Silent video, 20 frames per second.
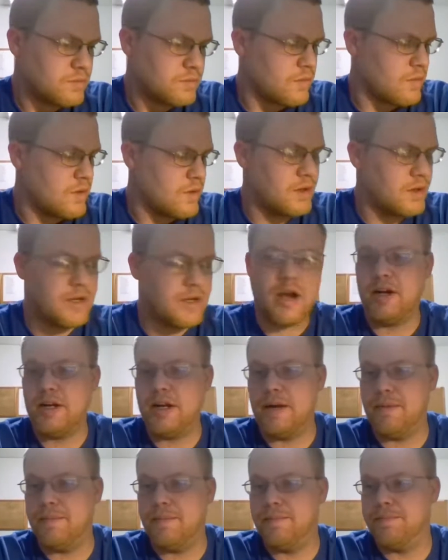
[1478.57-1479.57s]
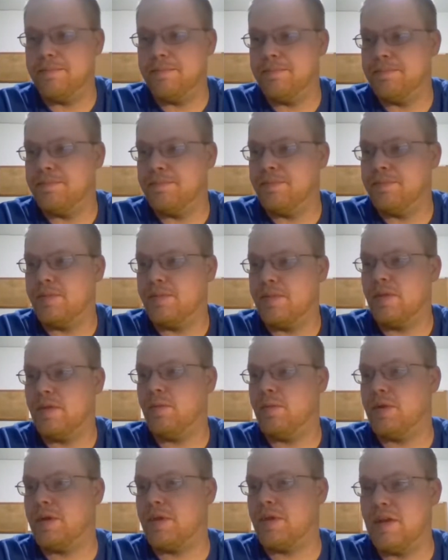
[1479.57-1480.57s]
going on it
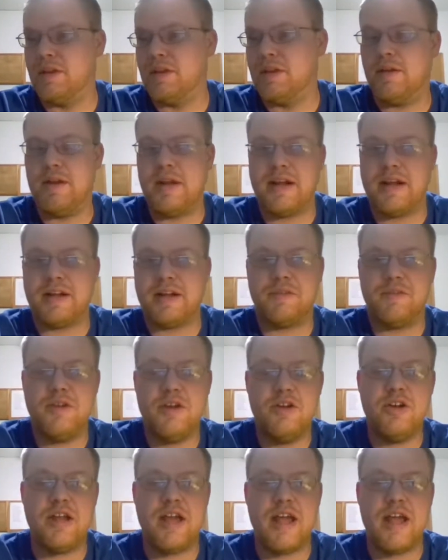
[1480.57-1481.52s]
within the next few days.